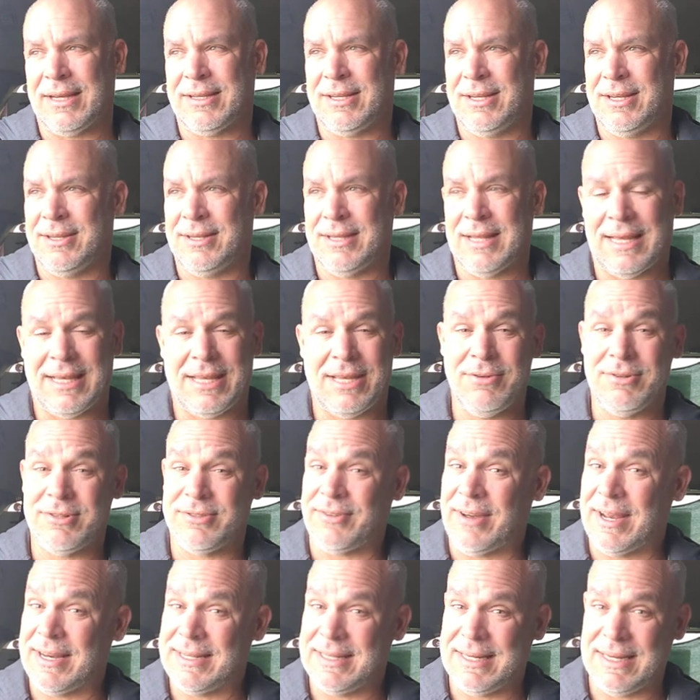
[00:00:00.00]
like he
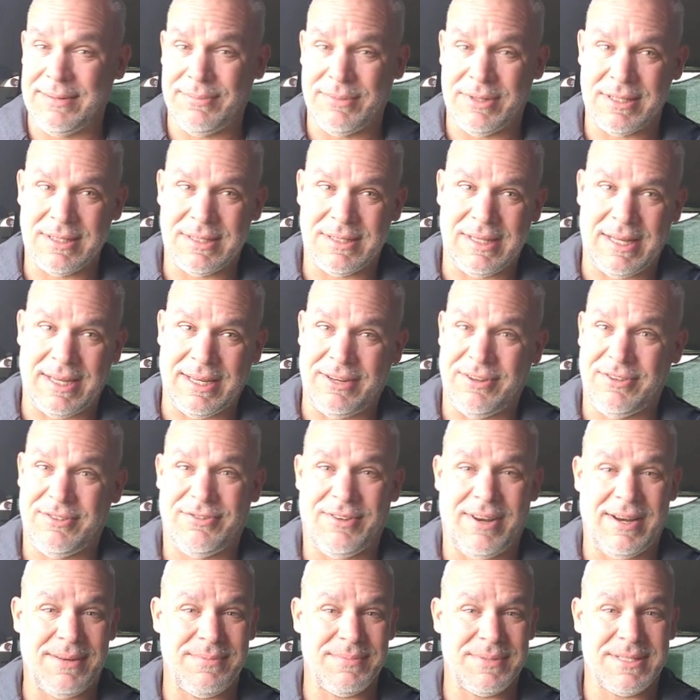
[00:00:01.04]
was fighting demons, like he was
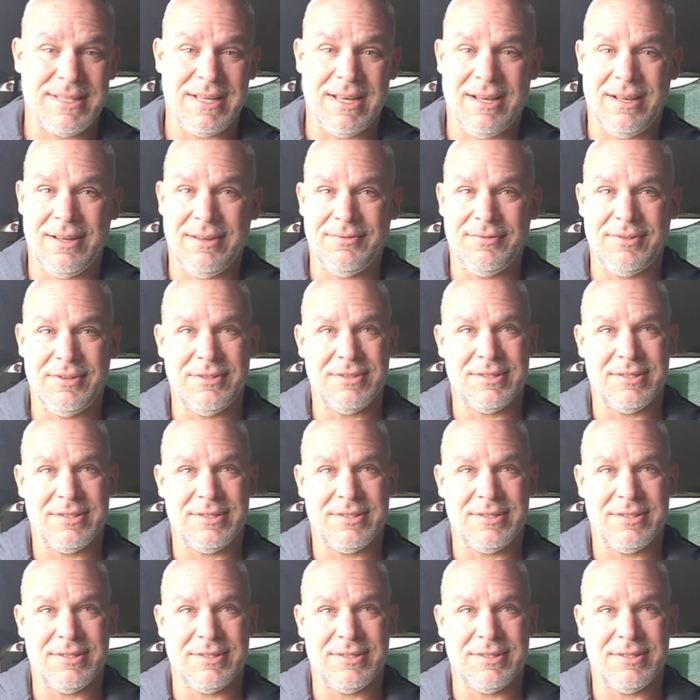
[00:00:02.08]
fighting himself.